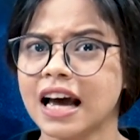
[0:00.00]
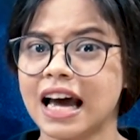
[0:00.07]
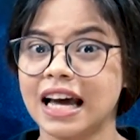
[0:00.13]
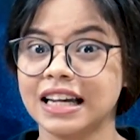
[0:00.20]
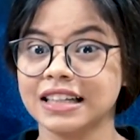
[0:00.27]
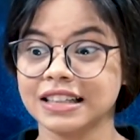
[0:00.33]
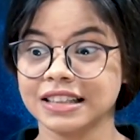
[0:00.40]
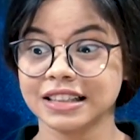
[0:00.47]

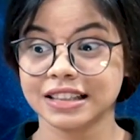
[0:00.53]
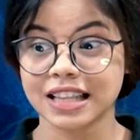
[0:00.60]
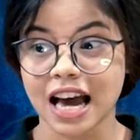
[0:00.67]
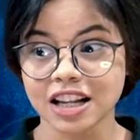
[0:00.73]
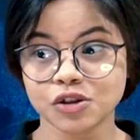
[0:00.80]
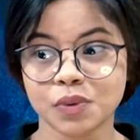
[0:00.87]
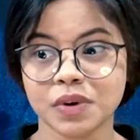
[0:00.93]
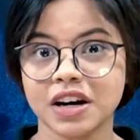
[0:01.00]
And
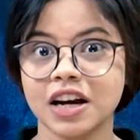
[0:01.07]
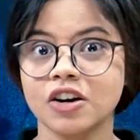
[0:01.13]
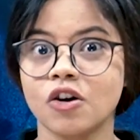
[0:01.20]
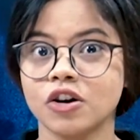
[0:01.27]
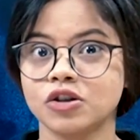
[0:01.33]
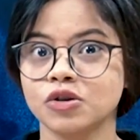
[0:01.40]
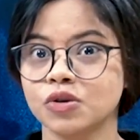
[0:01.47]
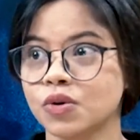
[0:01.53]
that's when I
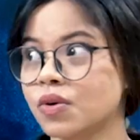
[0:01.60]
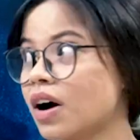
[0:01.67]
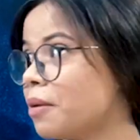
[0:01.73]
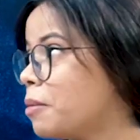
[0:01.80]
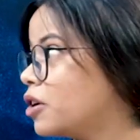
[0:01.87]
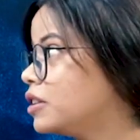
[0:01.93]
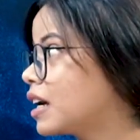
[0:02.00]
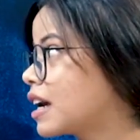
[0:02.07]
got to know
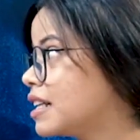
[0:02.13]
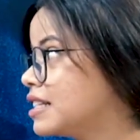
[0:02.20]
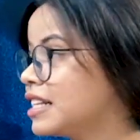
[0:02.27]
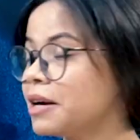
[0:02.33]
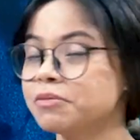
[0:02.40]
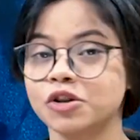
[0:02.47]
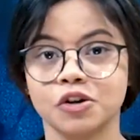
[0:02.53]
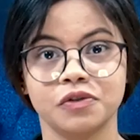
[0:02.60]
about the
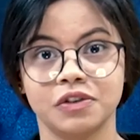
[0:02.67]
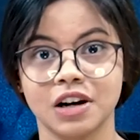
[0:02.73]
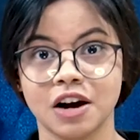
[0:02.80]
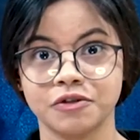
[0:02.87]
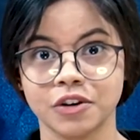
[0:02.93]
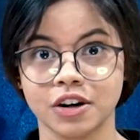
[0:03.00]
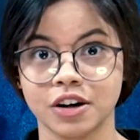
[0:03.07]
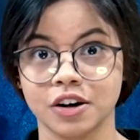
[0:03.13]
concept of
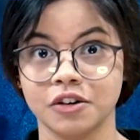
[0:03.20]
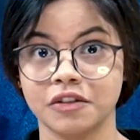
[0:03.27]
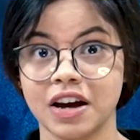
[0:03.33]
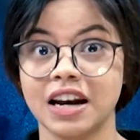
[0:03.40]
Laffer curve,